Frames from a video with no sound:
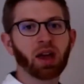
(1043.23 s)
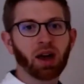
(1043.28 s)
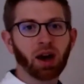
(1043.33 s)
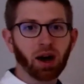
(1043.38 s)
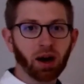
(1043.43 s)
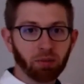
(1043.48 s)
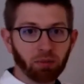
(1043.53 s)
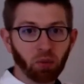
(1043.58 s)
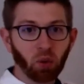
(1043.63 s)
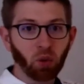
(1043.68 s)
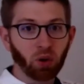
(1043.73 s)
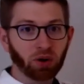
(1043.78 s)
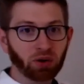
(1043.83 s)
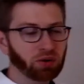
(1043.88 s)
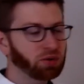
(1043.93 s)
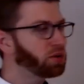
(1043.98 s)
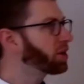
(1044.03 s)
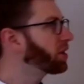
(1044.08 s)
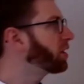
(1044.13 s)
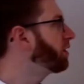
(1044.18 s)
more
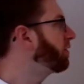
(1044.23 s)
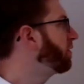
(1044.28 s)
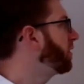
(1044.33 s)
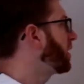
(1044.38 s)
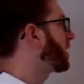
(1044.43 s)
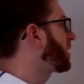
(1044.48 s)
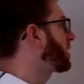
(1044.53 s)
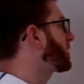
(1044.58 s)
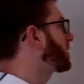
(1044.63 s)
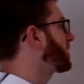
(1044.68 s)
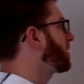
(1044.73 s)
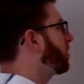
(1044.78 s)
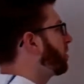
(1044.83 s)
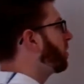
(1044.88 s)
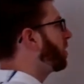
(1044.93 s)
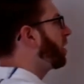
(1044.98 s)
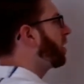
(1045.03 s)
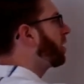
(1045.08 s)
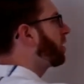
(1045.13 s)
nucleophilic. So our